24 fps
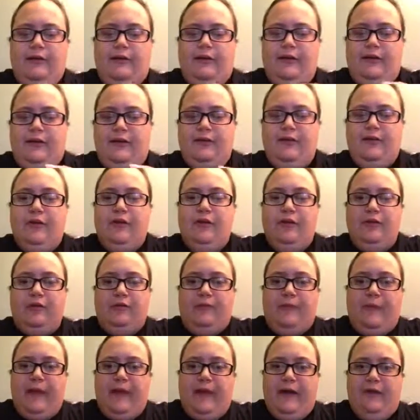See this little
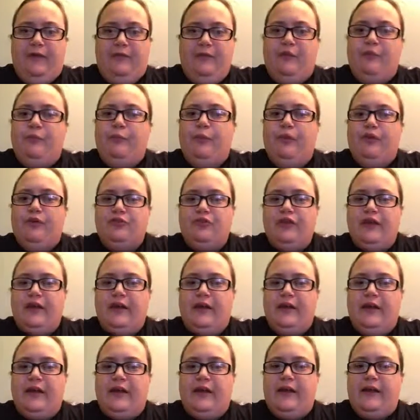thing, you just push
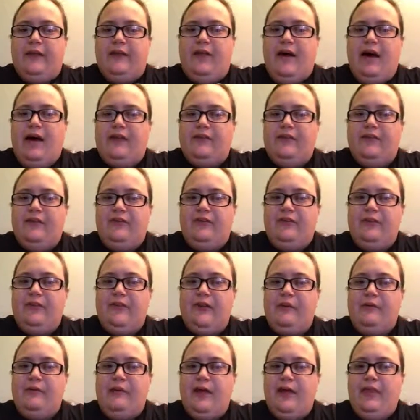it and it locks it, so
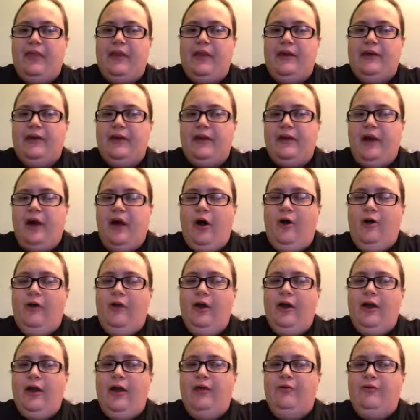that way, like, you know,
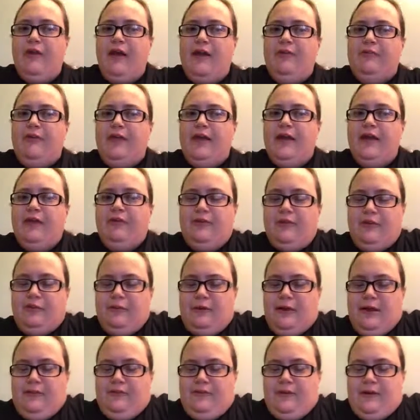if you have kids or
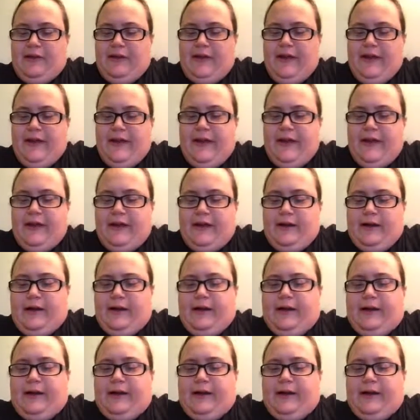whatever, they can't